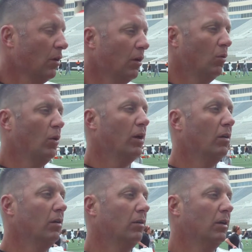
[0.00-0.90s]

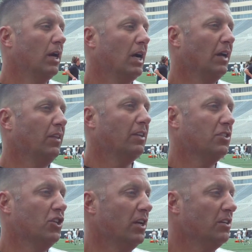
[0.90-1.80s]
Well, I think
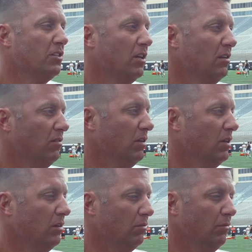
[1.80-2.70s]
it's changed
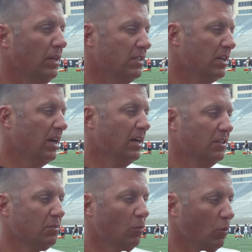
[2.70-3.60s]
these
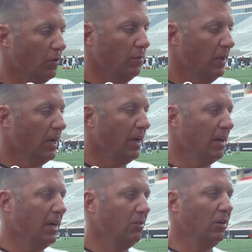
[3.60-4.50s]
guys more than me.
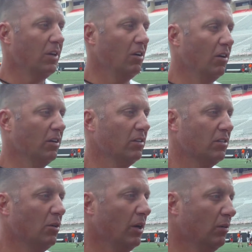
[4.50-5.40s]
I don't get on it,
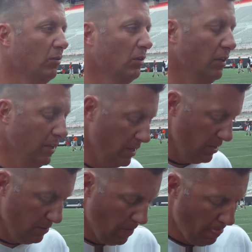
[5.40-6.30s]
so I don't really
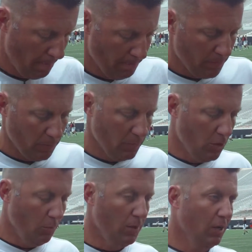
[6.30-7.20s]

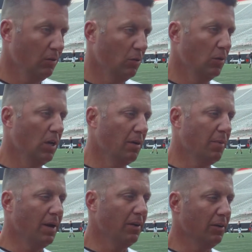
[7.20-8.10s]
I don't know a lot
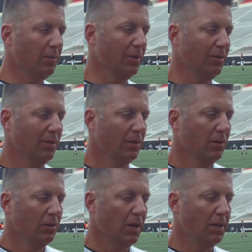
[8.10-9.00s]
about it, but
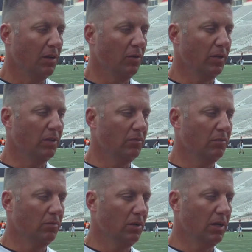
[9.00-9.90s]
I know
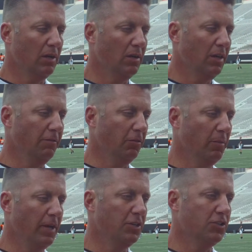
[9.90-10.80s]
that
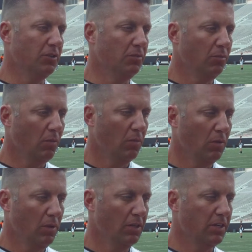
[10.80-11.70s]
information
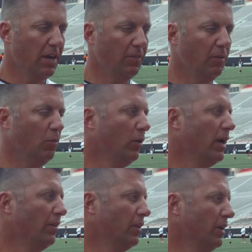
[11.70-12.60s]
is out there more
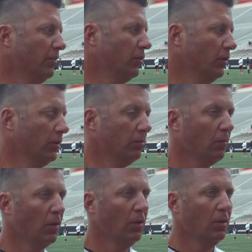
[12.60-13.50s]
now than ever.
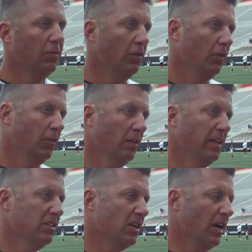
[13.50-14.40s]
And for
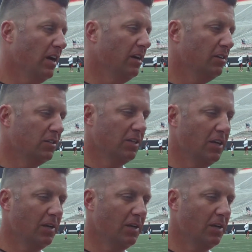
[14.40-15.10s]
these guys,